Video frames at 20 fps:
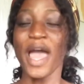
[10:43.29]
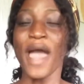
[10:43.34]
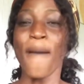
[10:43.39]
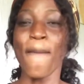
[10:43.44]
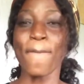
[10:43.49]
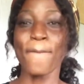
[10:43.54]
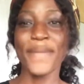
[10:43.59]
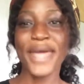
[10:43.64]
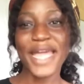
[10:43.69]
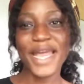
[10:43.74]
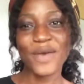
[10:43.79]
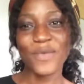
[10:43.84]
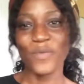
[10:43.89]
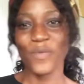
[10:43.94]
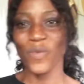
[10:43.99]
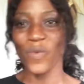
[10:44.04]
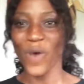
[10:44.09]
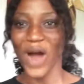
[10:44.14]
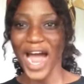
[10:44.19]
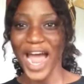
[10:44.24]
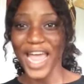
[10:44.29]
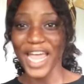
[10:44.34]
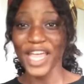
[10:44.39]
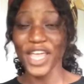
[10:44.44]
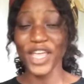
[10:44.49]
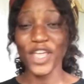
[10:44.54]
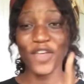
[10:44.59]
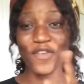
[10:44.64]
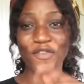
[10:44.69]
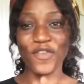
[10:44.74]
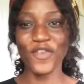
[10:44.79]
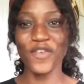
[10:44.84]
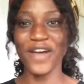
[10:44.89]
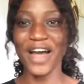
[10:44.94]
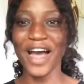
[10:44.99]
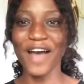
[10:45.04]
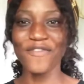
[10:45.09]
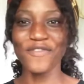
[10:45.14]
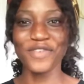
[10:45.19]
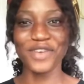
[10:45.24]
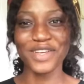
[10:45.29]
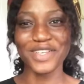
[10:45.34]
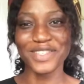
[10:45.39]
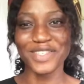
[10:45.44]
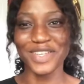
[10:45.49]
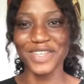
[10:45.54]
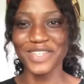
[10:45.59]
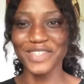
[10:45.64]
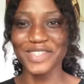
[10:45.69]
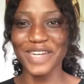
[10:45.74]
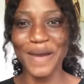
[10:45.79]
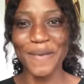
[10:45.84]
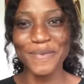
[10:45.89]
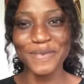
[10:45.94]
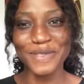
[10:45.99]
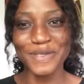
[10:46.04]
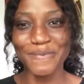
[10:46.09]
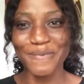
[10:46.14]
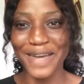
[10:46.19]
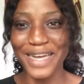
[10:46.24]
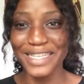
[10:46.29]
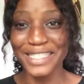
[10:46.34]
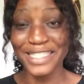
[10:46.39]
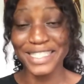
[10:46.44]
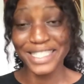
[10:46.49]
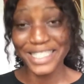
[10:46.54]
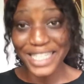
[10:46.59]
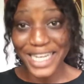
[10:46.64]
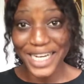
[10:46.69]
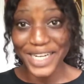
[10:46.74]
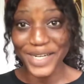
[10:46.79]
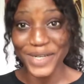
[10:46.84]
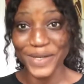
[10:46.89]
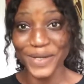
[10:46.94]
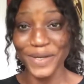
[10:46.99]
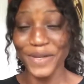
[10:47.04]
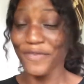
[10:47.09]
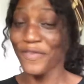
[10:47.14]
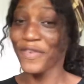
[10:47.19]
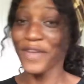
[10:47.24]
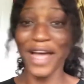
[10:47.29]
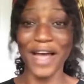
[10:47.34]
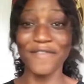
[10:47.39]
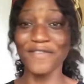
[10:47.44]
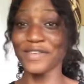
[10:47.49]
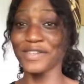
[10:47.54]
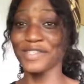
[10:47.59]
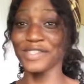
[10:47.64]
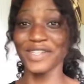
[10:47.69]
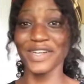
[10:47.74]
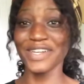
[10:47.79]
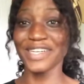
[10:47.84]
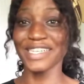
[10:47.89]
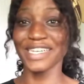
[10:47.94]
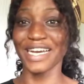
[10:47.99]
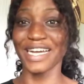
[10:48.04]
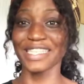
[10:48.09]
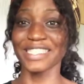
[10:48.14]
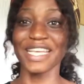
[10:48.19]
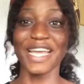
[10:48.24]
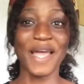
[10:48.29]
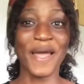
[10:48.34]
Meanwhile, if you have not subscribed to my channel, if you haven't done that,